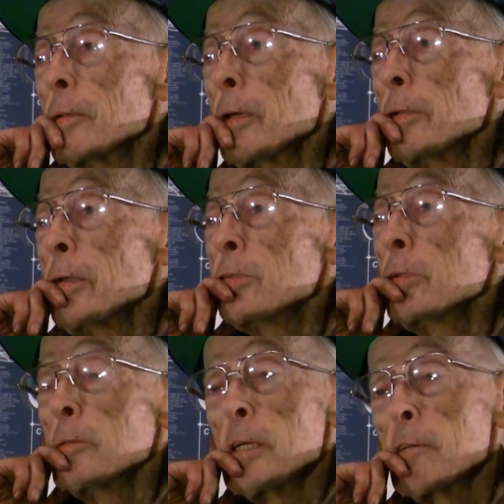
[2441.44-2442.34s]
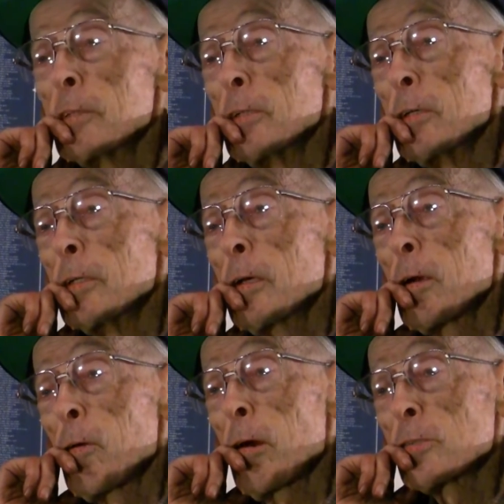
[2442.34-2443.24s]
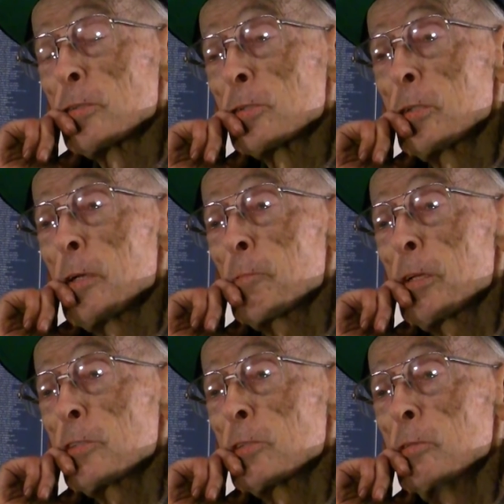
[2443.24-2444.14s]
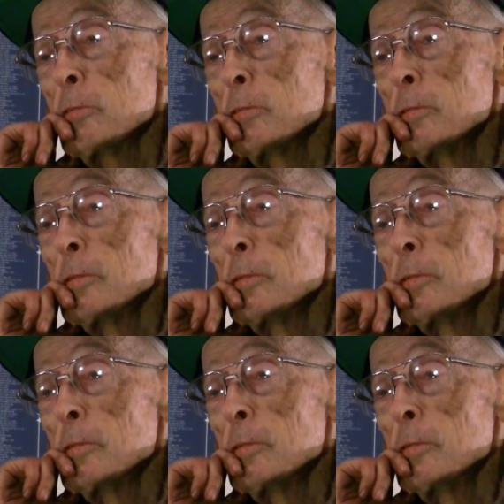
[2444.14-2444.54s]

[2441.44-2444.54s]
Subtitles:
they should have another auction, shouldn't they, pretty soon?